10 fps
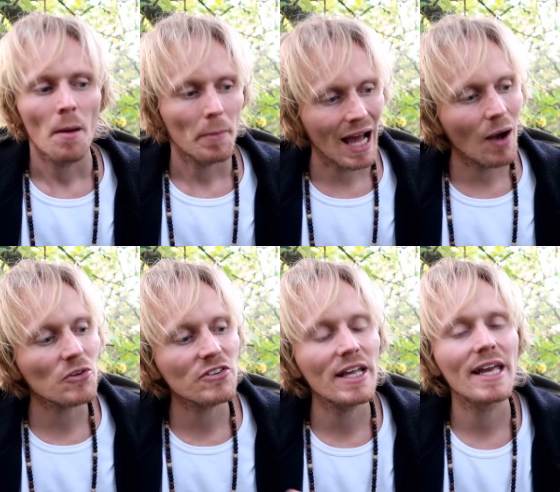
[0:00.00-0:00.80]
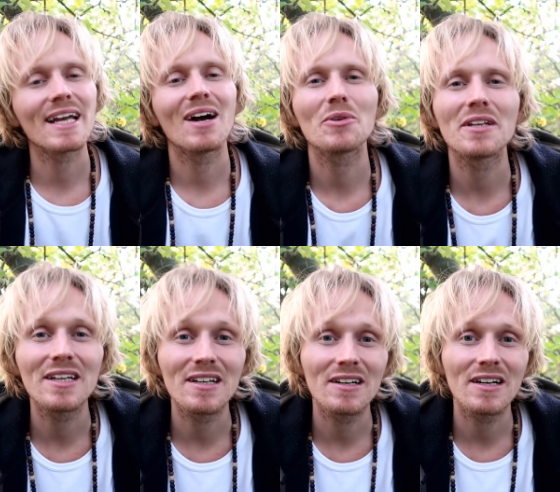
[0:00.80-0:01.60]
But I was laying out
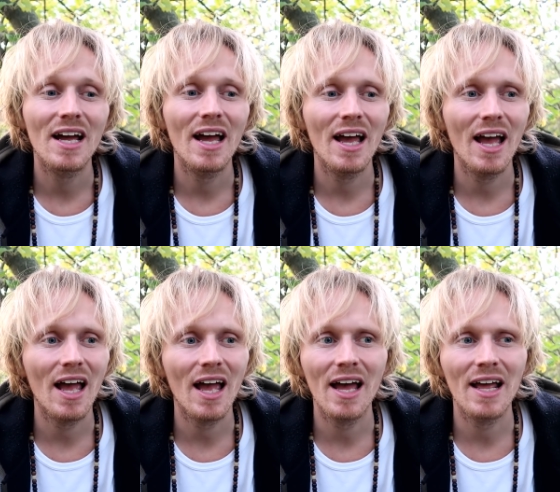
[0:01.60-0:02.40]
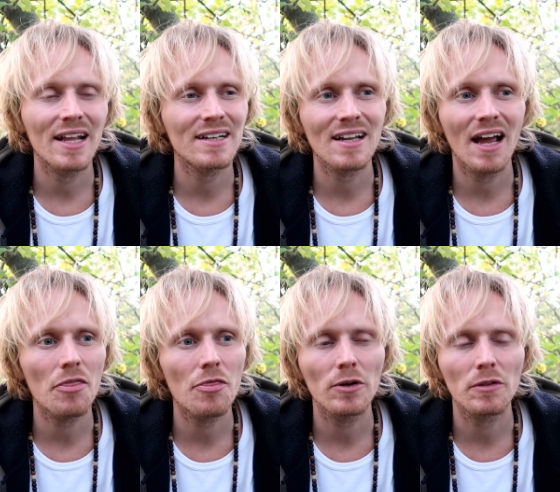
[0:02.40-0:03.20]
here, and I
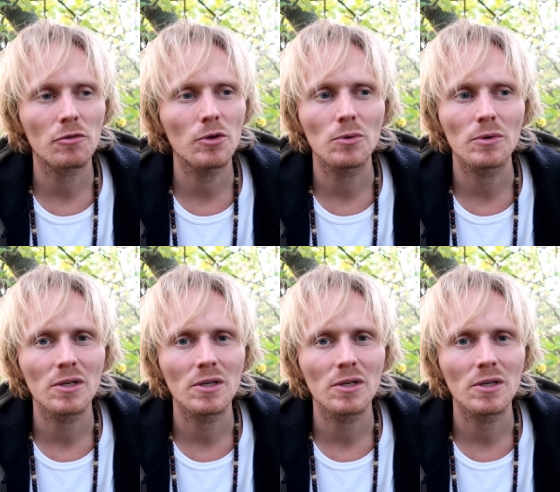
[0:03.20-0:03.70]
thought it through.